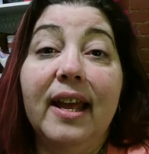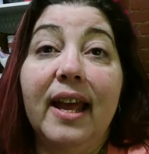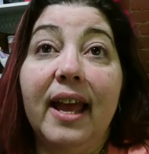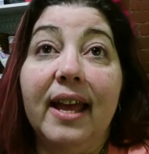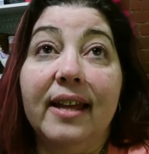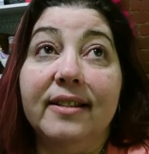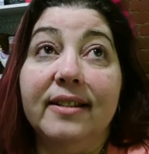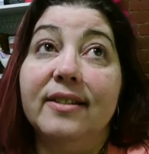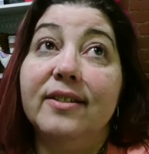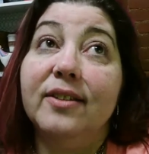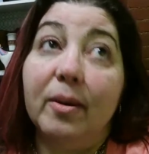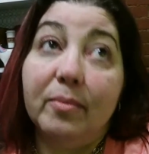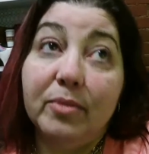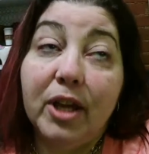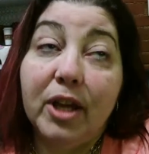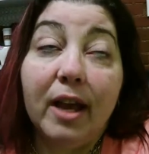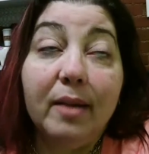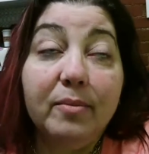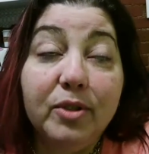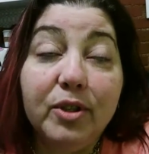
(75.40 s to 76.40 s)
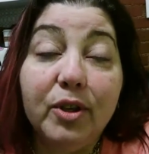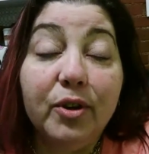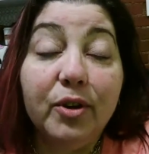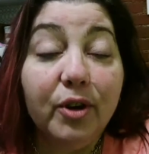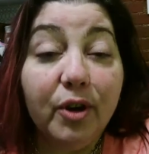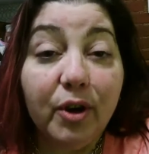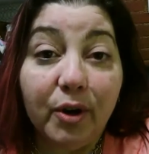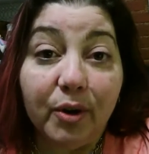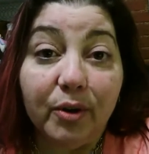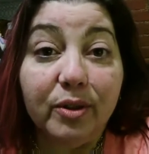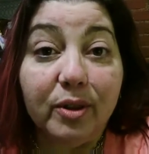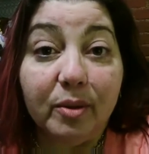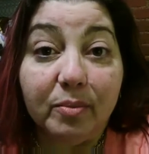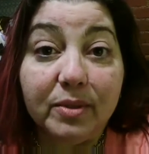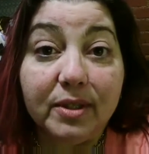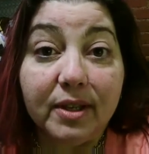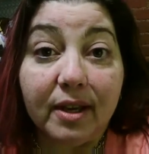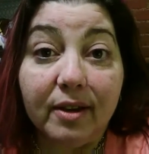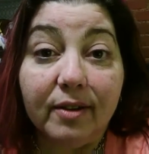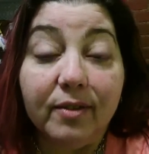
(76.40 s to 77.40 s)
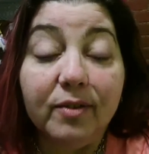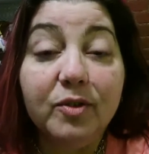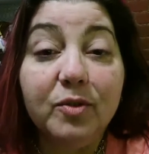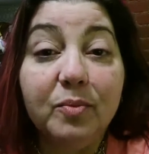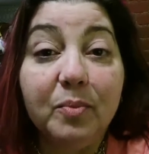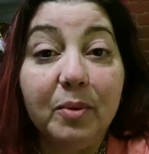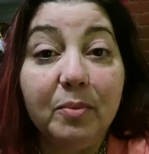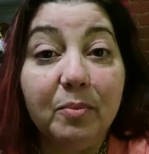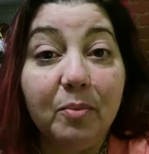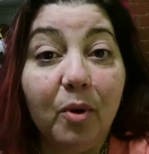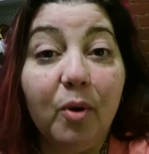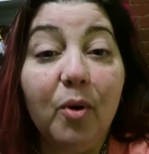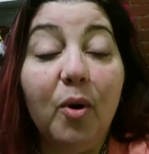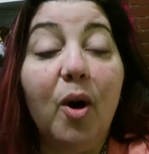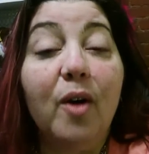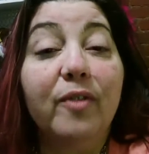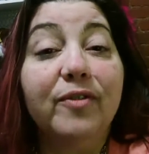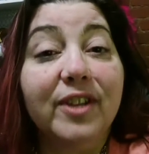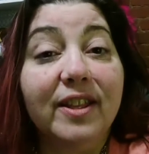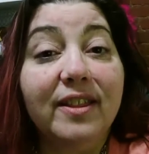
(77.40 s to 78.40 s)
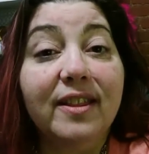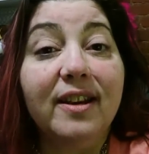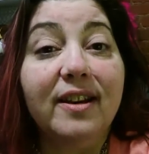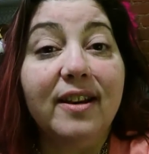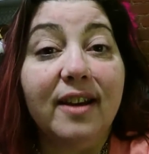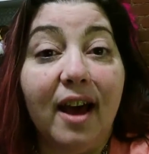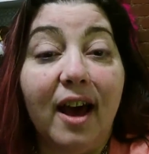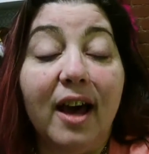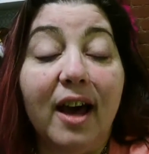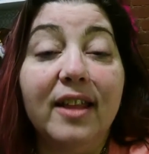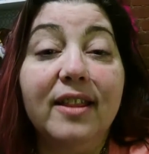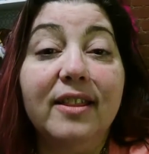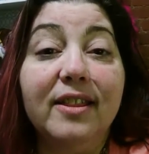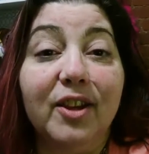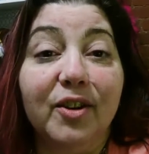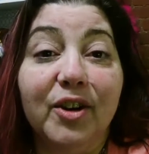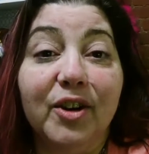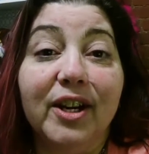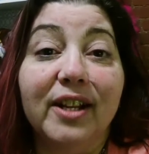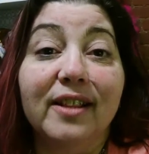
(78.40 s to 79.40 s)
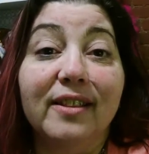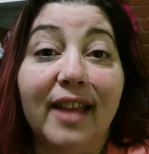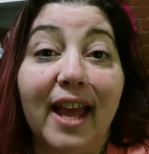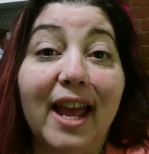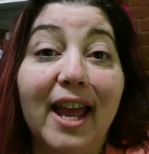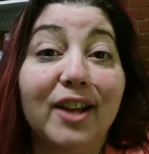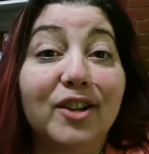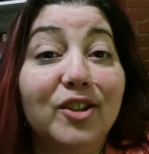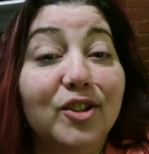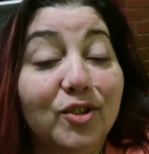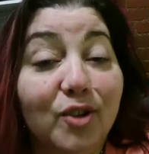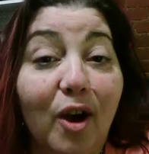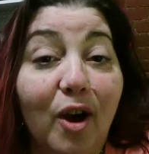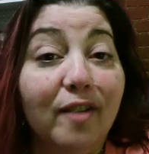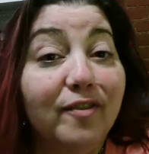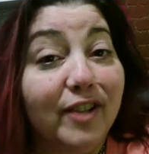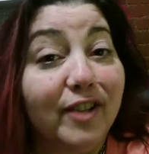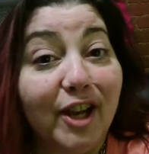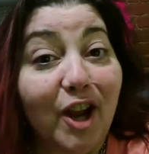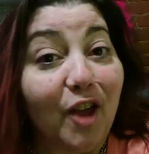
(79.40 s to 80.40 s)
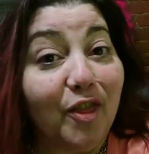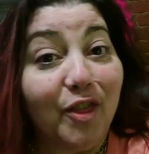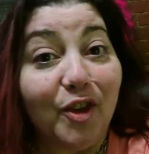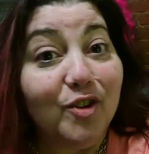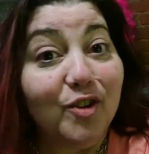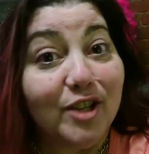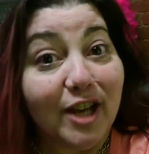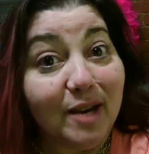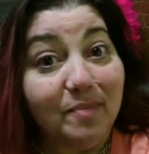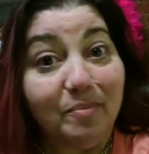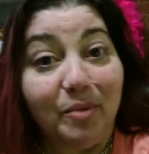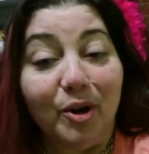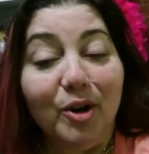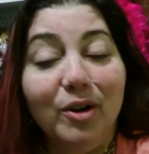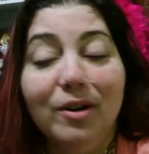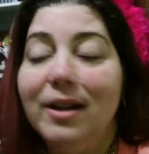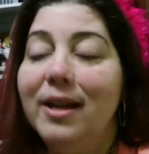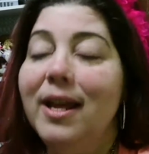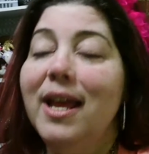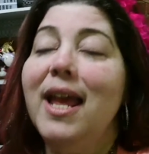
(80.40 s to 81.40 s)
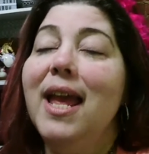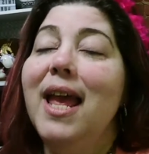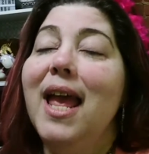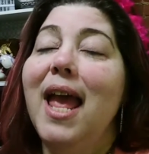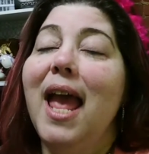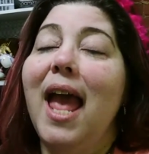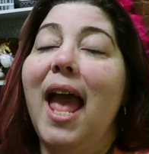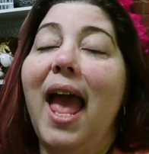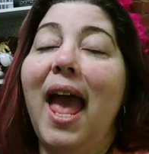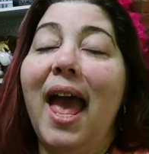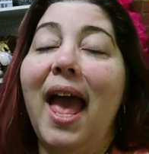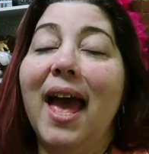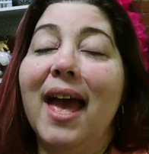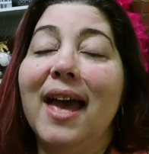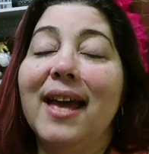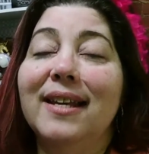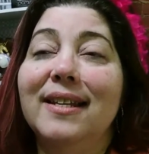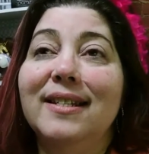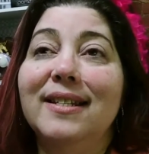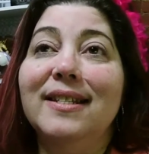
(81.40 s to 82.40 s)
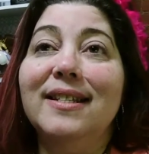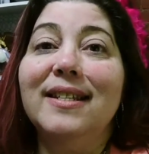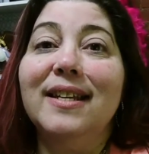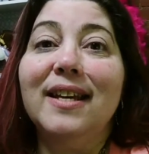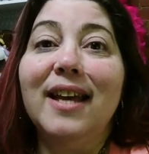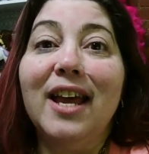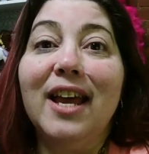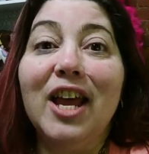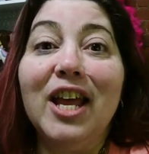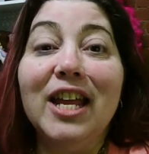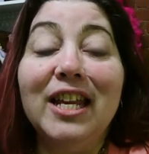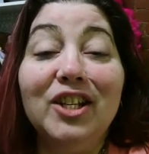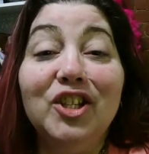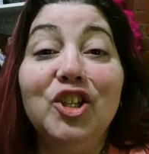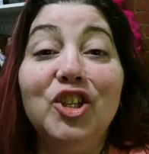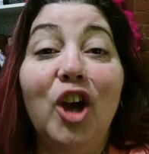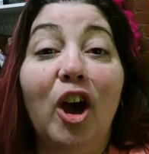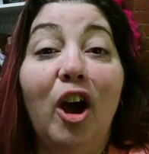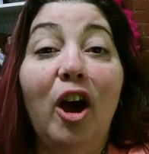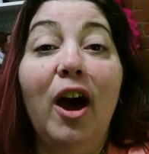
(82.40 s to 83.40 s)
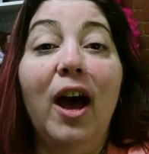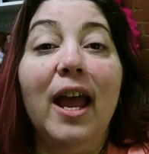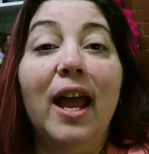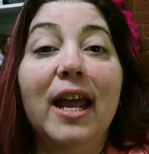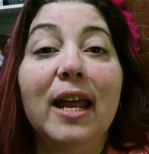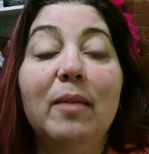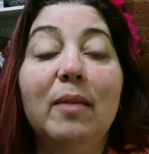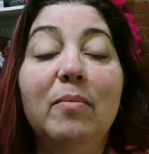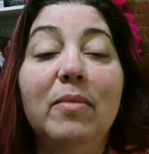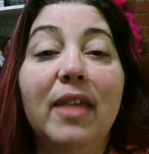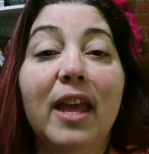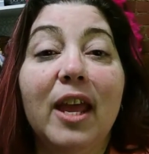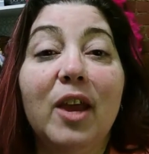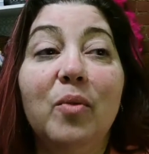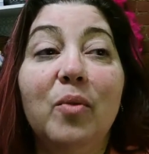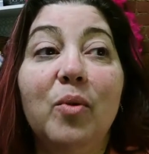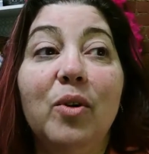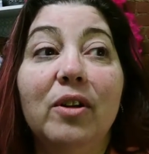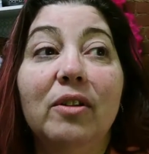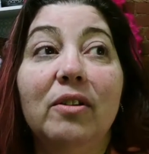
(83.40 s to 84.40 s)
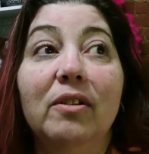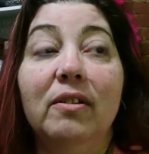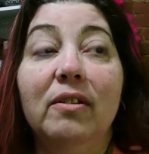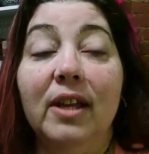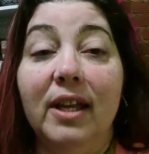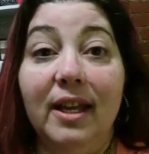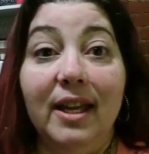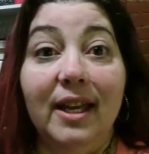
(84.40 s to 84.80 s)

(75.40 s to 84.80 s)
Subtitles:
And sometimes they're going to hurt themselves, but more often than not, they're going to land softly on their diaper. And in time, they will